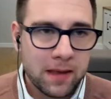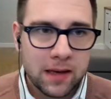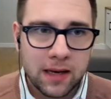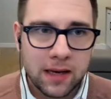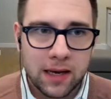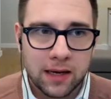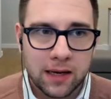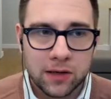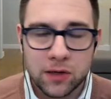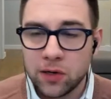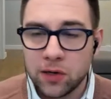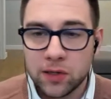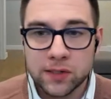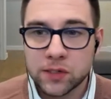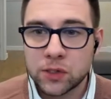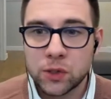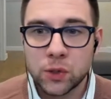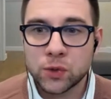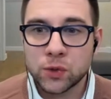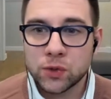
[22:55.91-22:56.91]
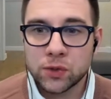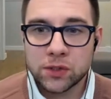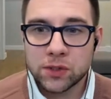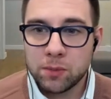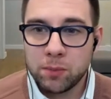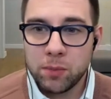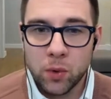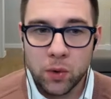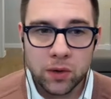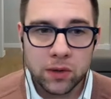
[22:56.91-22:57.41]
Uh, call it social
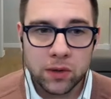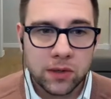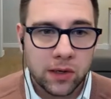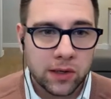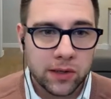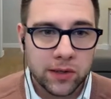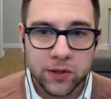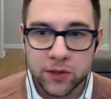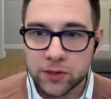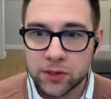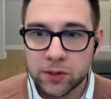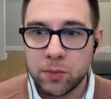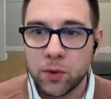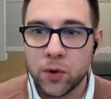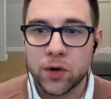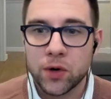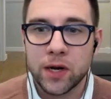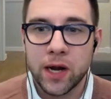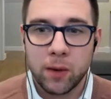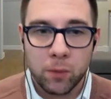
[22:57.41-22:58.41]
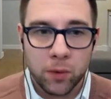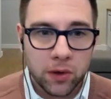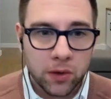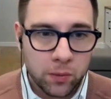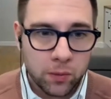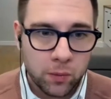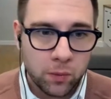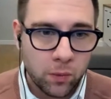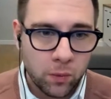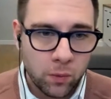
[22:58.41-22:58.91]
support, call it your support network,
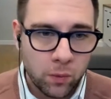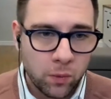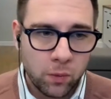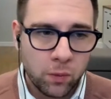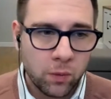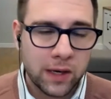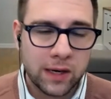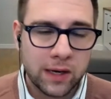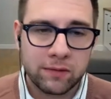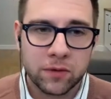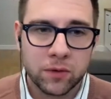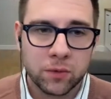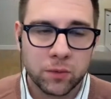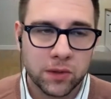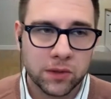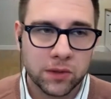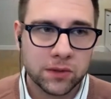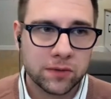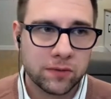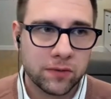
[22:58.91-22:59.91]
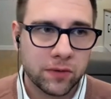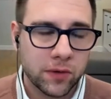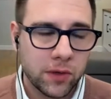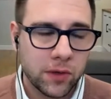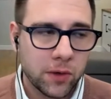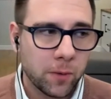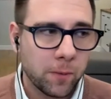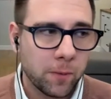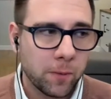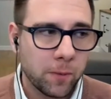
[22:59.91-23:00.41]
whatever works for
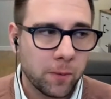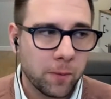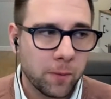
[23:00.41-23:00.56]
you.